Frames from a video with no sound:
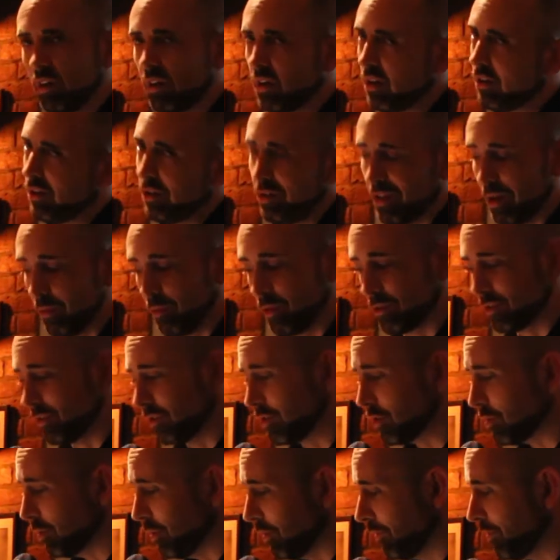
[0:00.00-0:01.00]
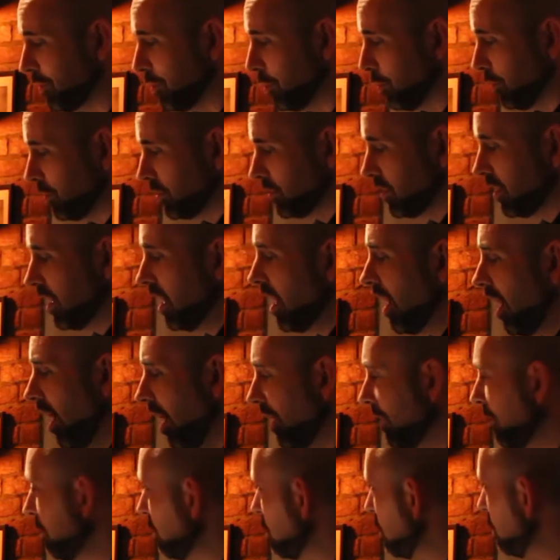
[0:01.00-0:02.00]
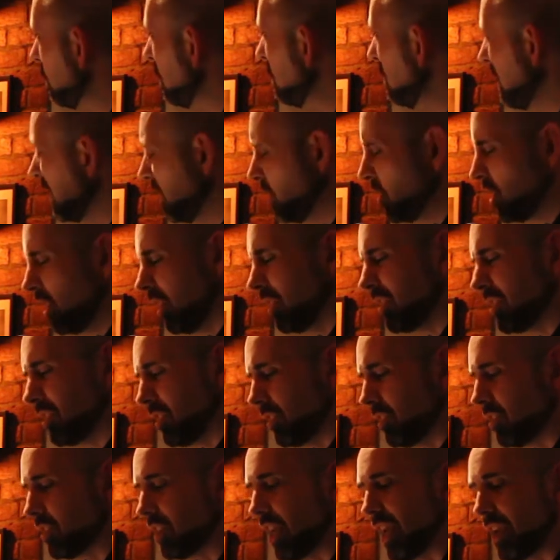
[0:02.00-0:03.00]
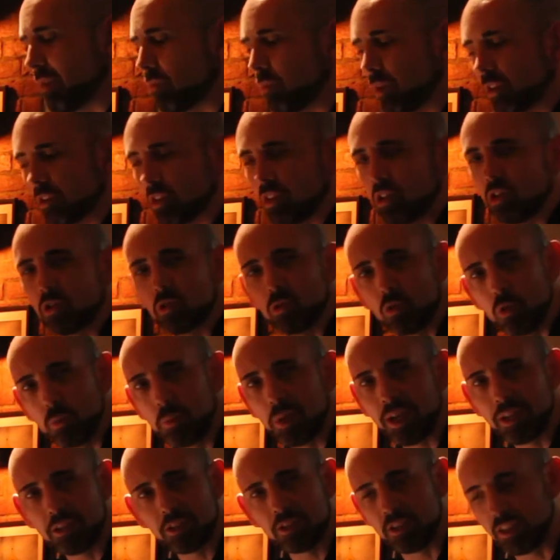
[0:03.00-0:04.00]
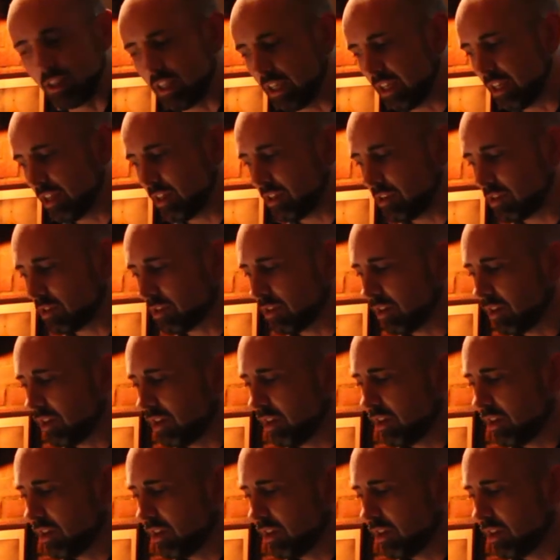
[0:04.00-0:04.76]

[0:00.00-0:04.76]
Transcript: I knew that wasn't true, of course. I knew she would be just the same once he saw past the years.